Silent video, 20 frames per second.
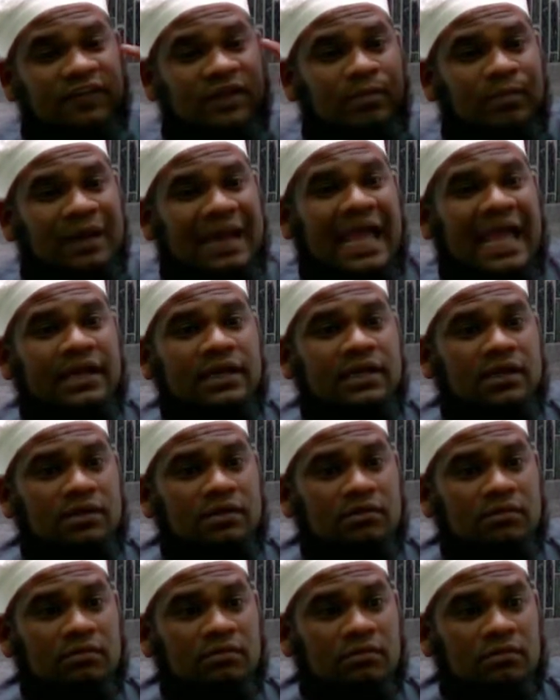deaf and
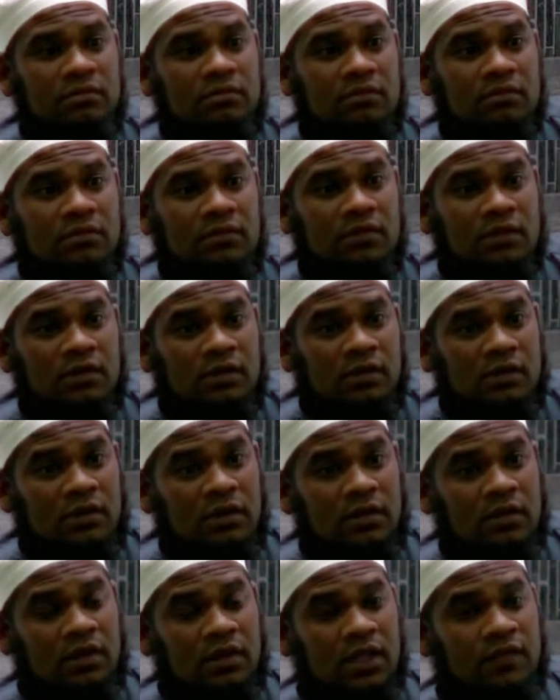blind.
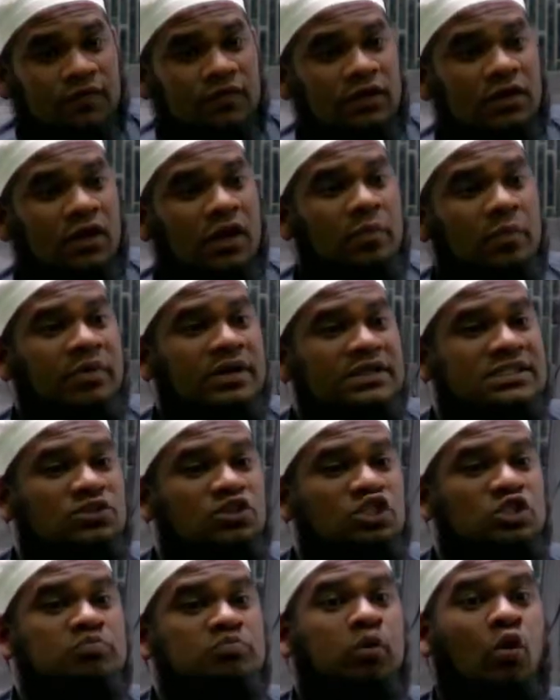If you know a
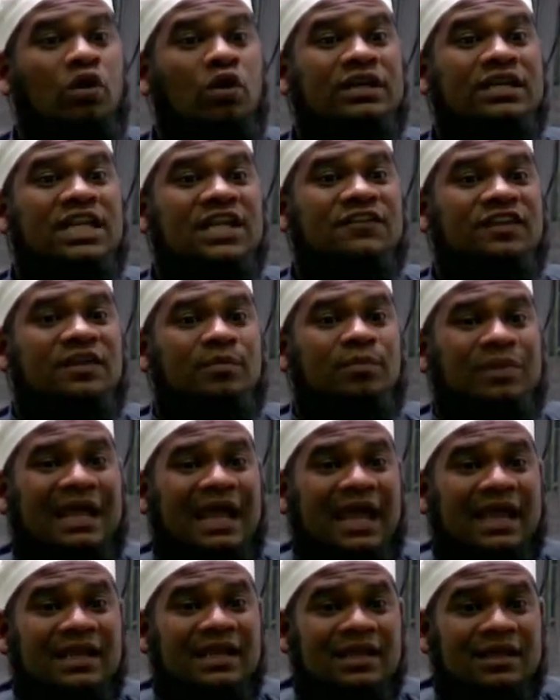person who's born deaf
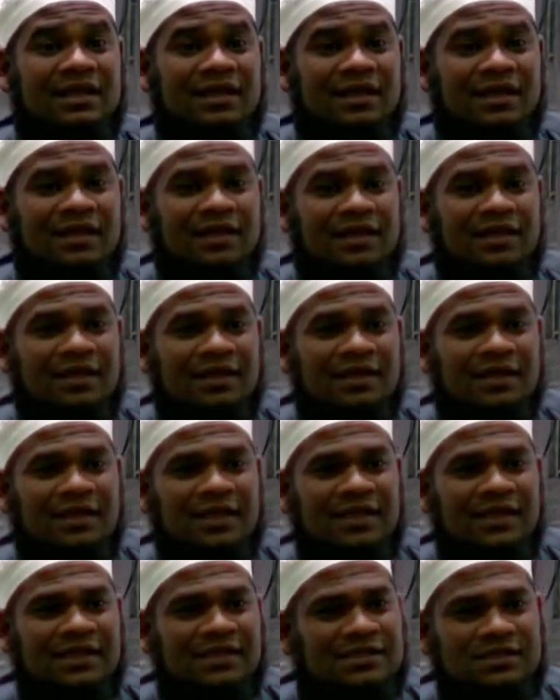and blind,
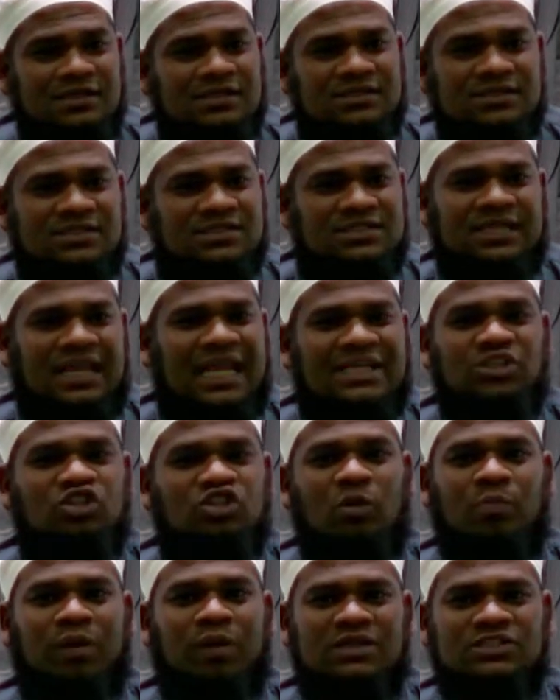
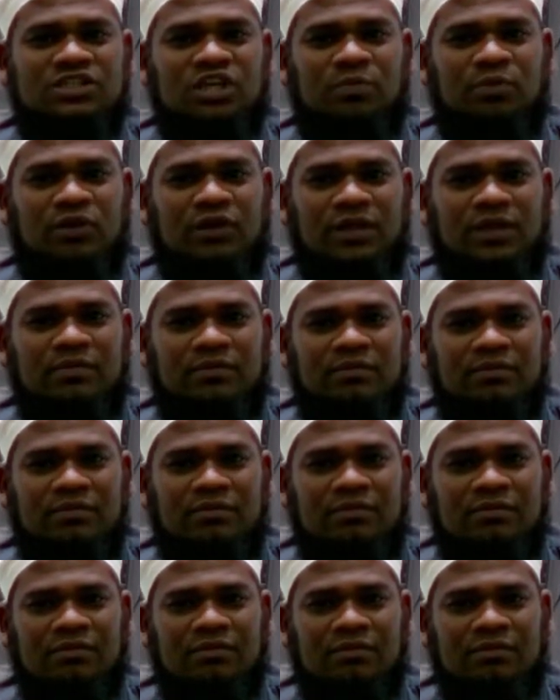Salah is not compulsory upon
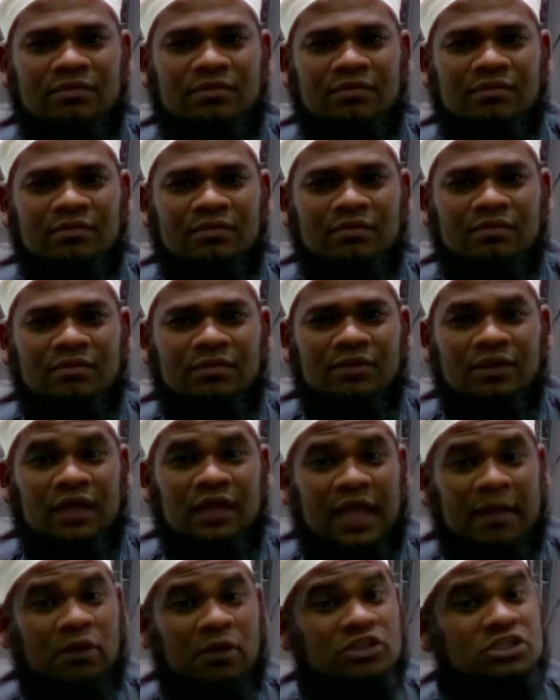him.
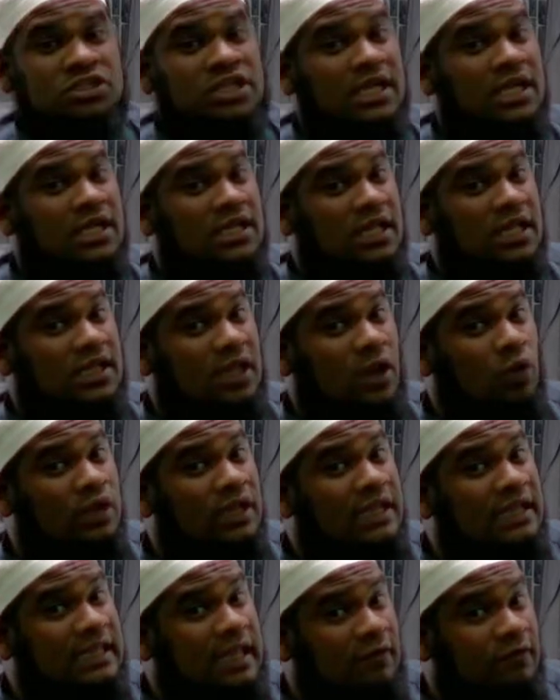I'm not saying that
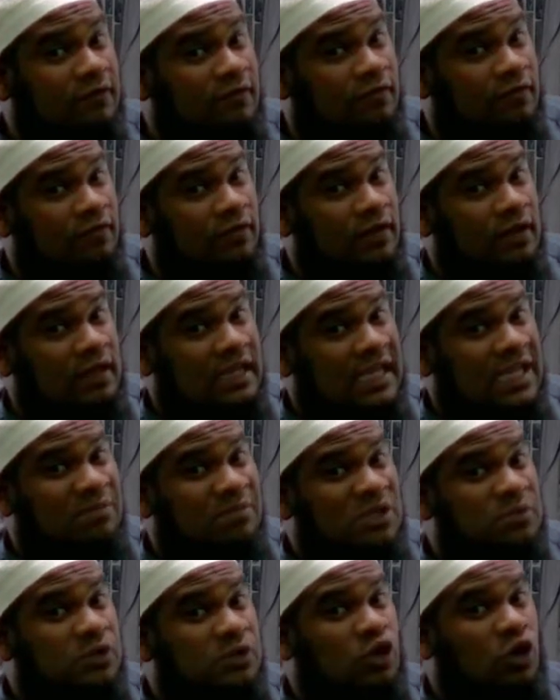only deaf.
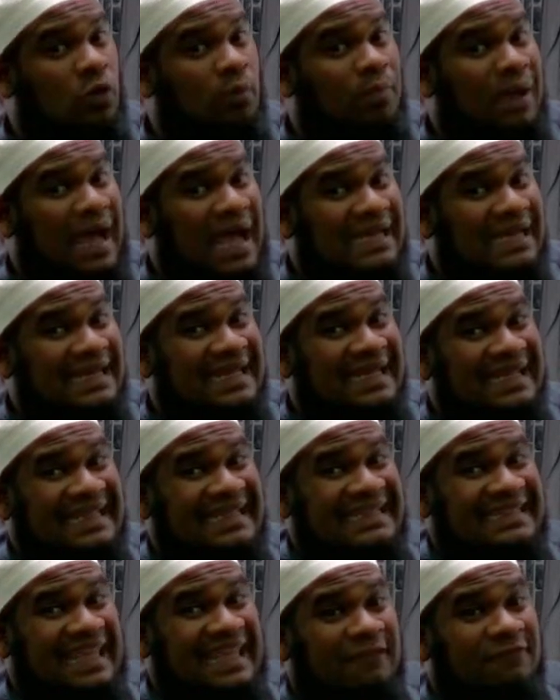It must be combined.
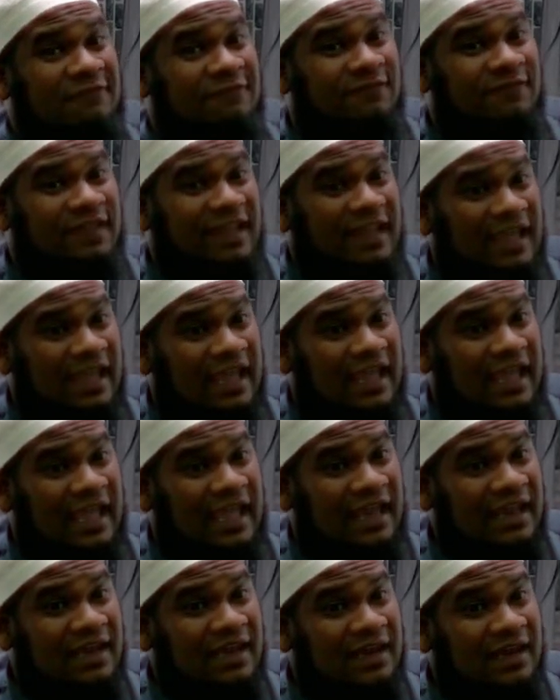Deaf
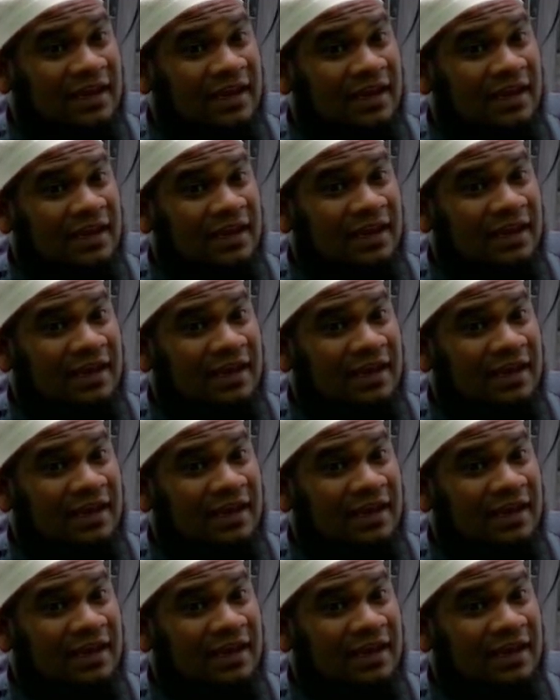and